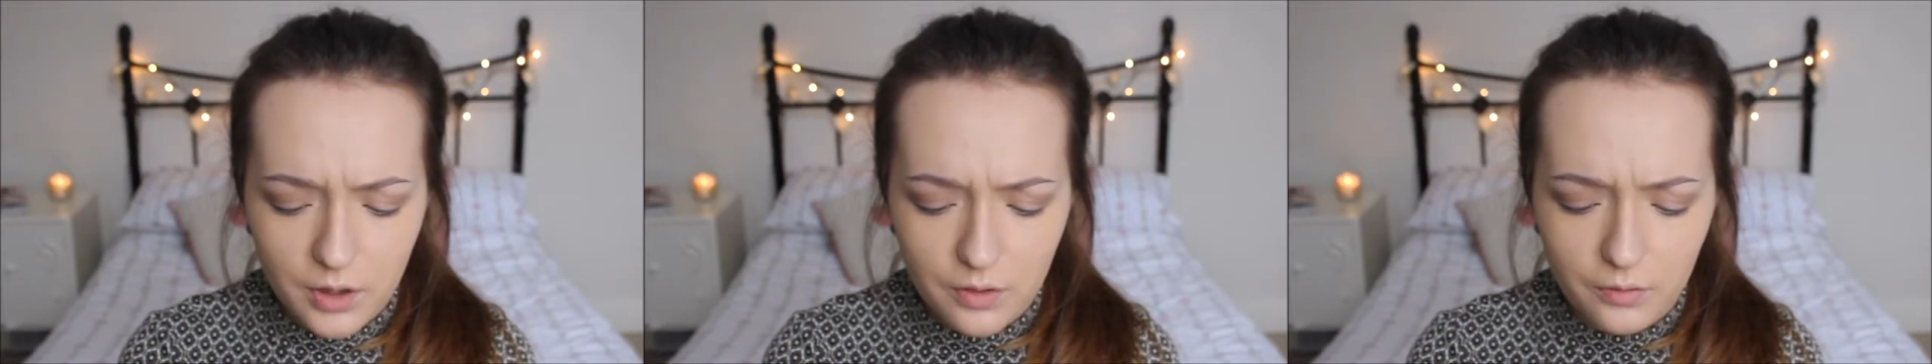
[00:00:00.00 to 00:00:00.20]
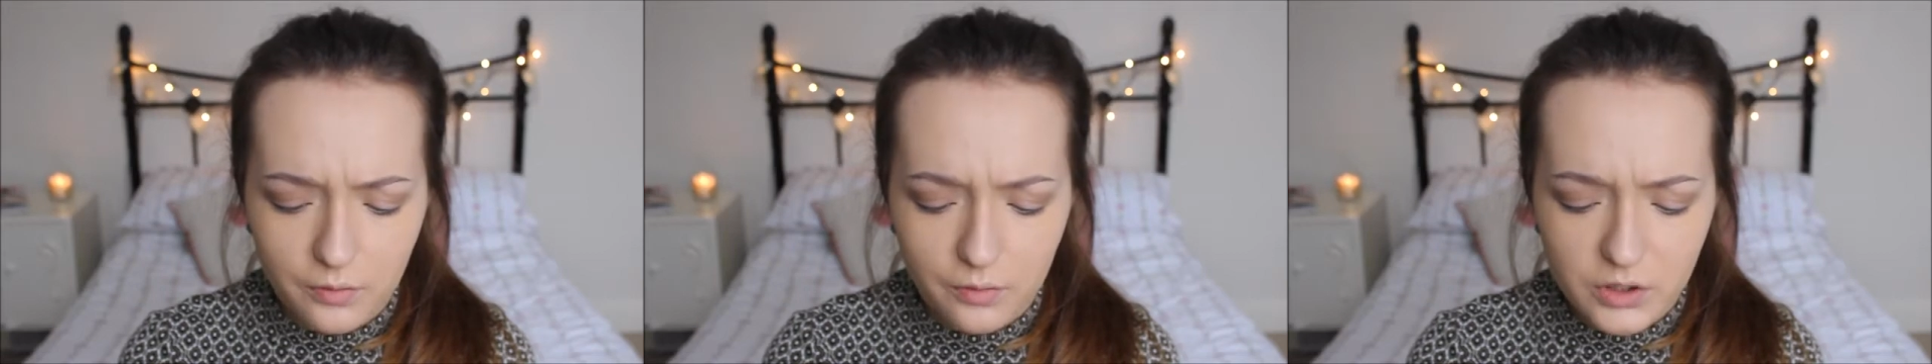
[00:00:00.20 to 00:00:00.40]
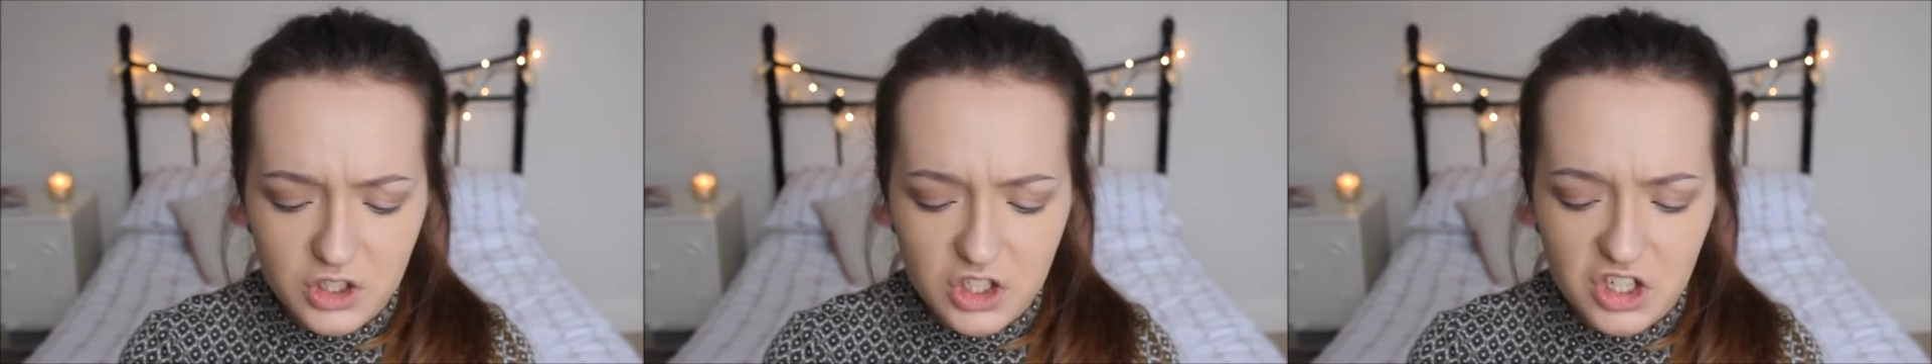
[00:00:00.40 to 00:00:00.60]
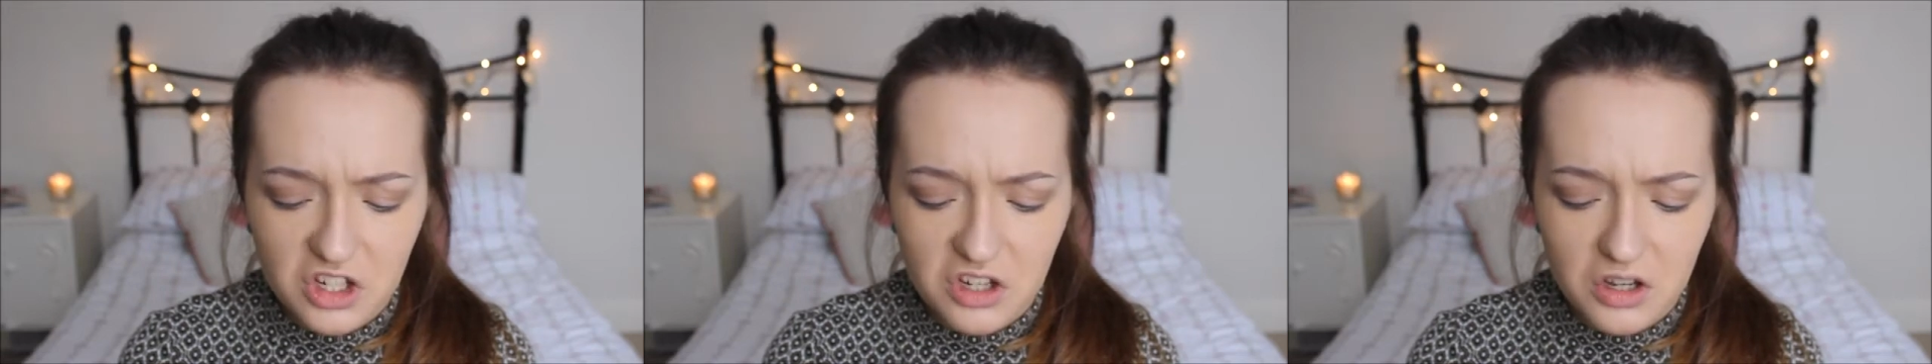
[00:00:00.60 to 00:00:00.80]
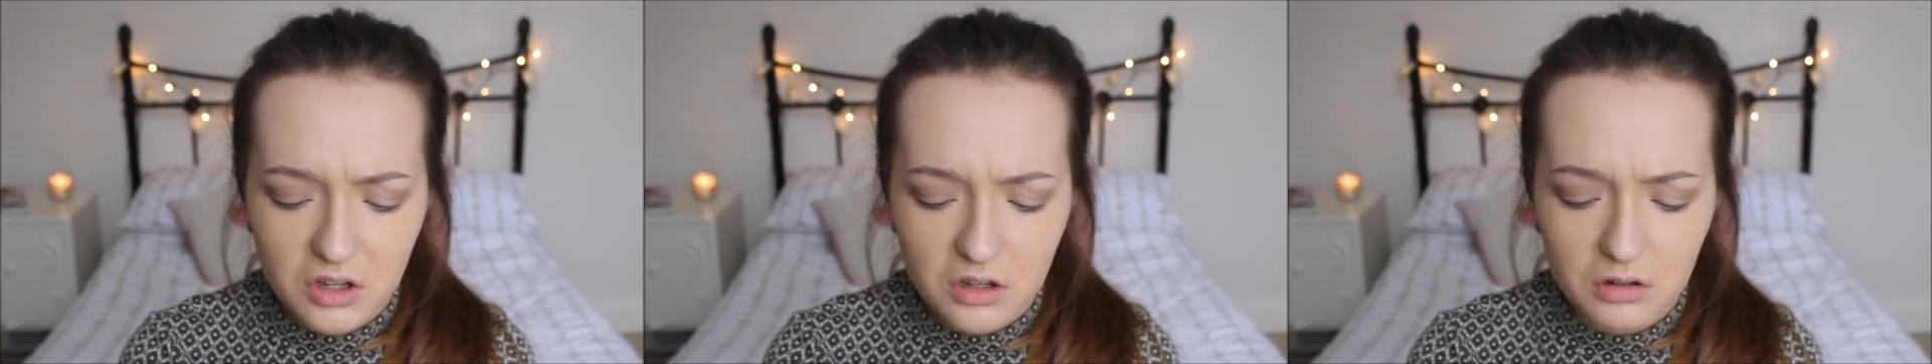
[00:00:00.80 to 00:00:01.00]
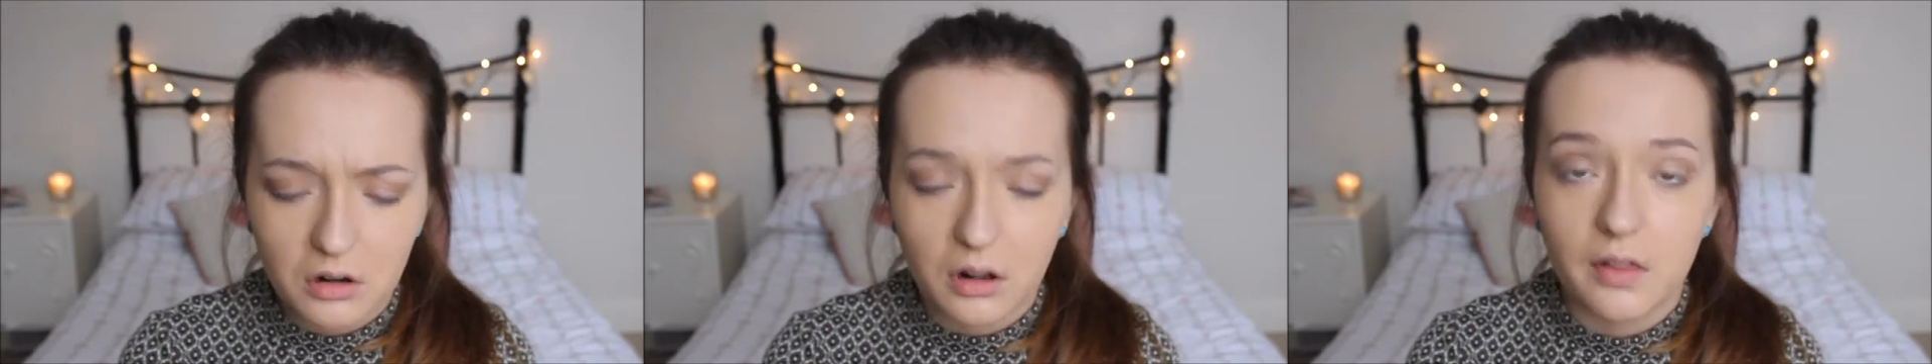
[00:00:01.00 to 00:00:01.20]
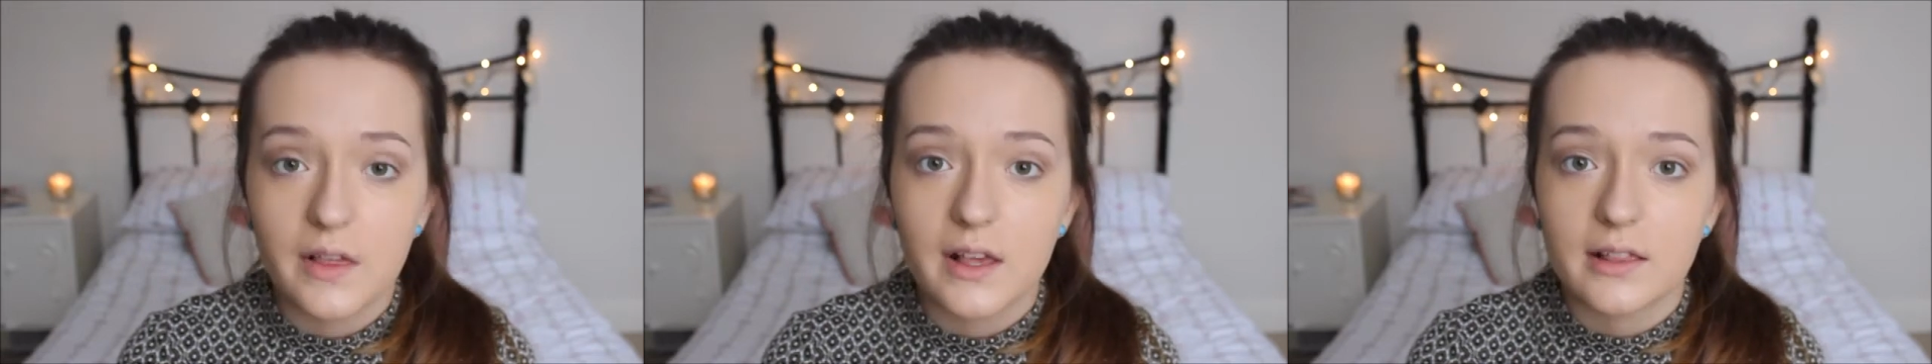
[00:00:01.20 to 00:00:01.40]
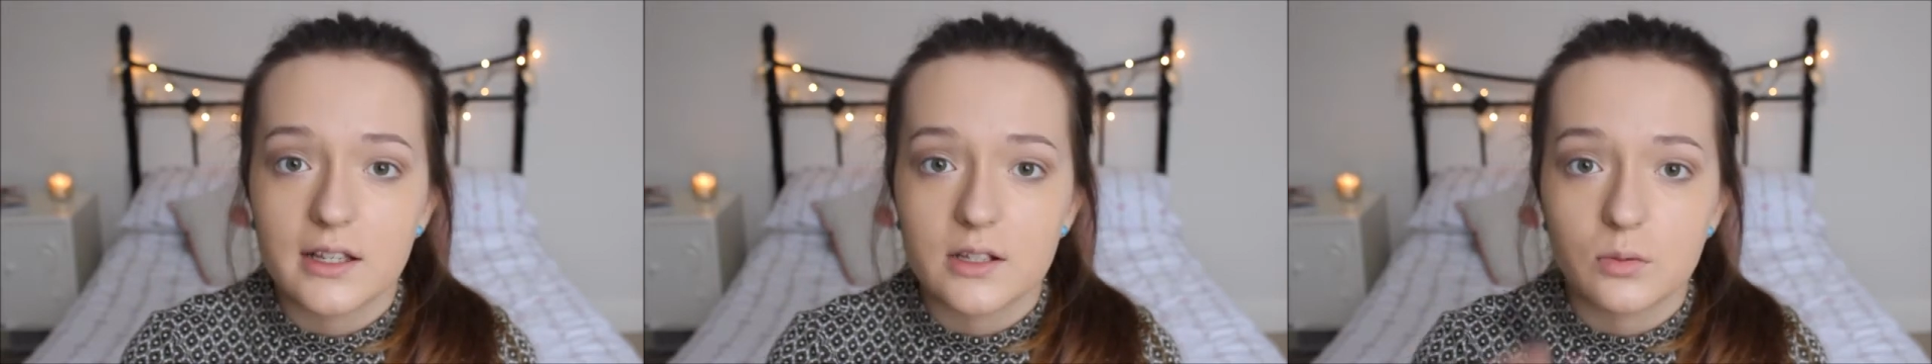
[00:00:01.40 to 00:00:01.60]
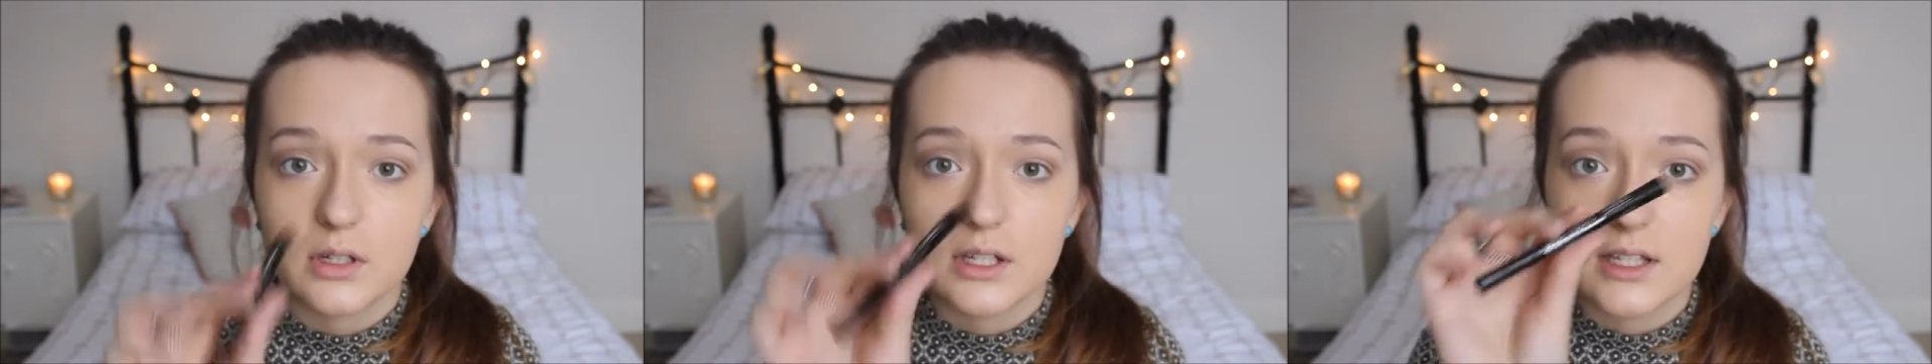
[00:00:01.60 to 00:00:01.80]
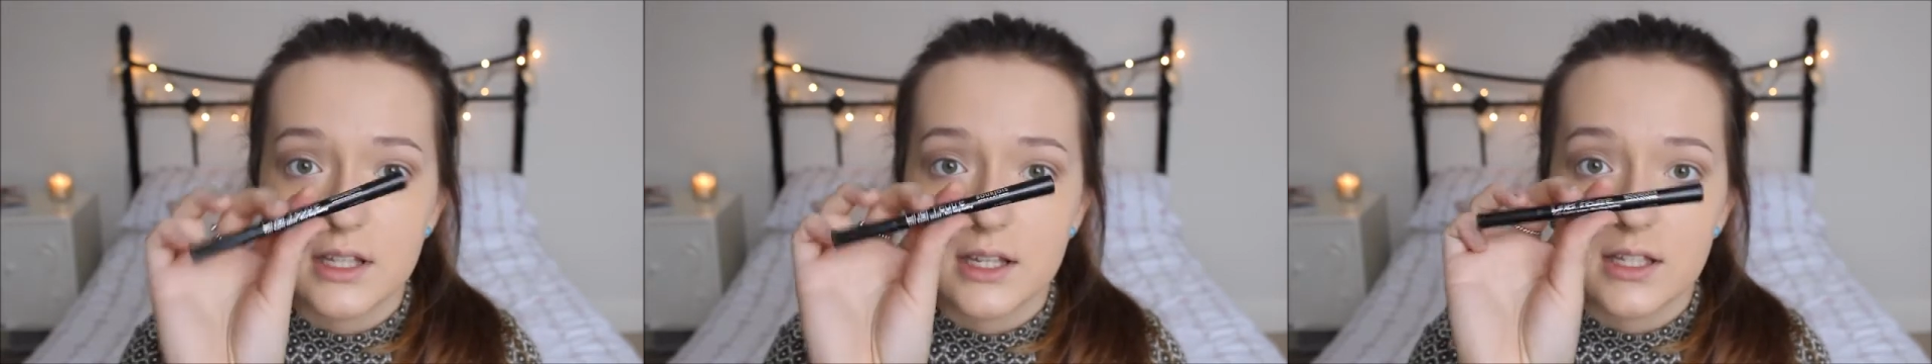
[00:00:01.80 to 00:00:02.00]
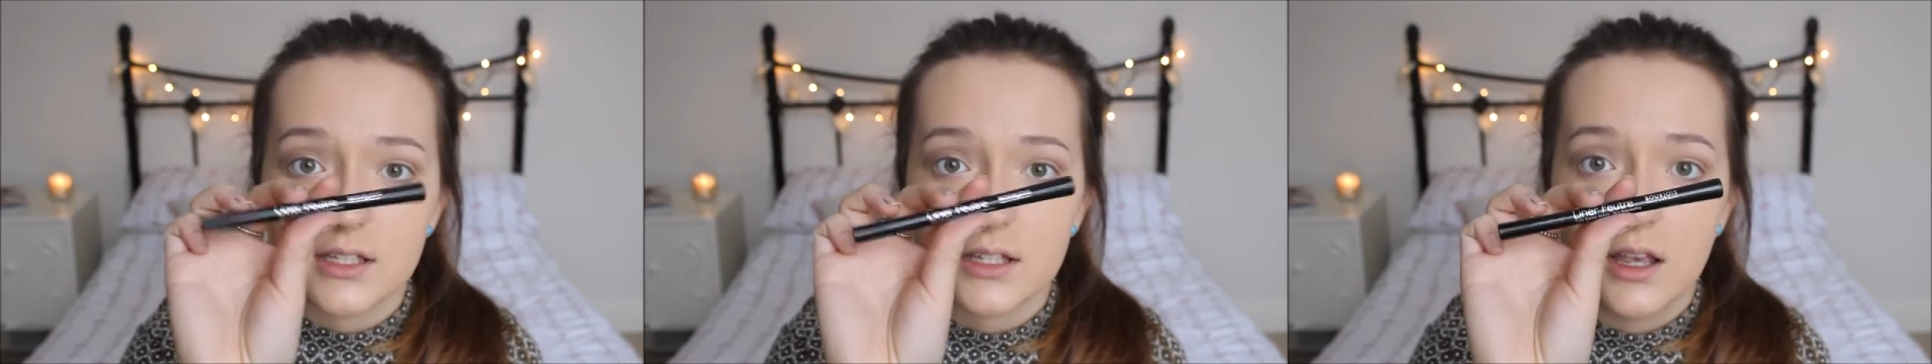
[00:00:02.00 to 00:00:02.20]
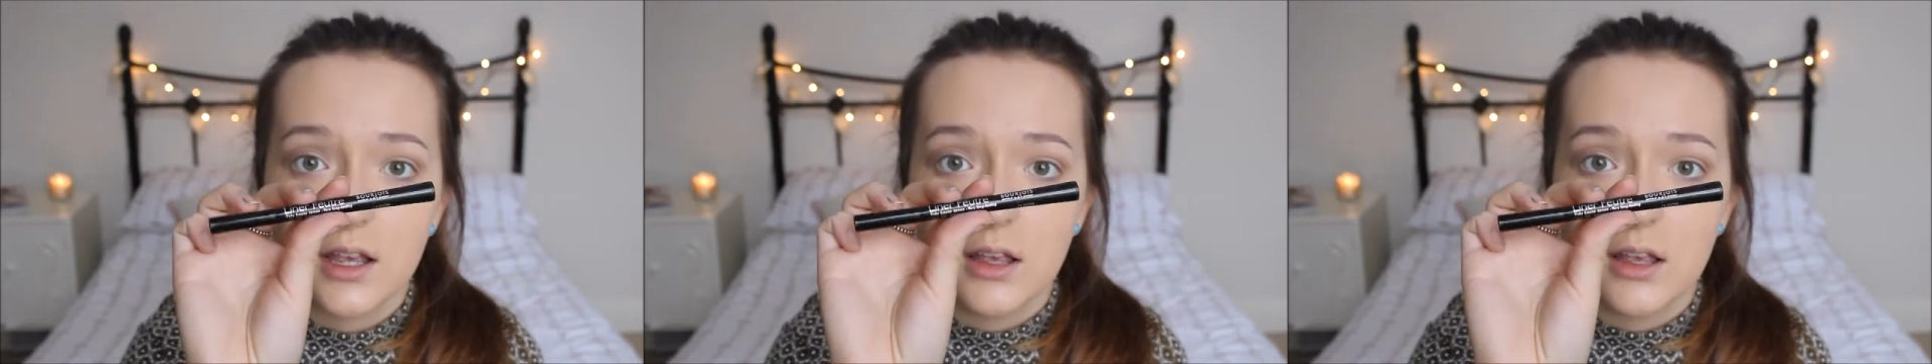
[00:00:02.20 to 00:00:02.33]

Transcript: Future. I think that's what it says.